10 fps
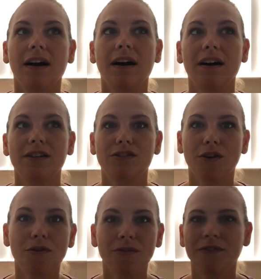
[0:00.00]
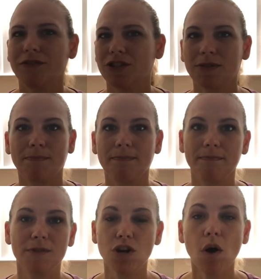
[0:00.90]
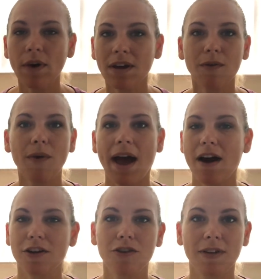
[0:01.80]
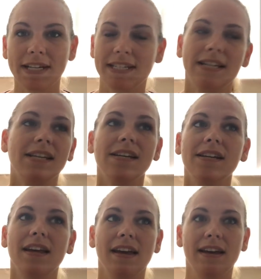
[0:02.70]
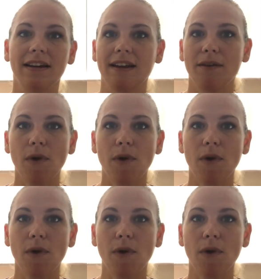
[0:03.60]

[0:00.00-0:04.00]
uh, zone of just knowing how you like to eat and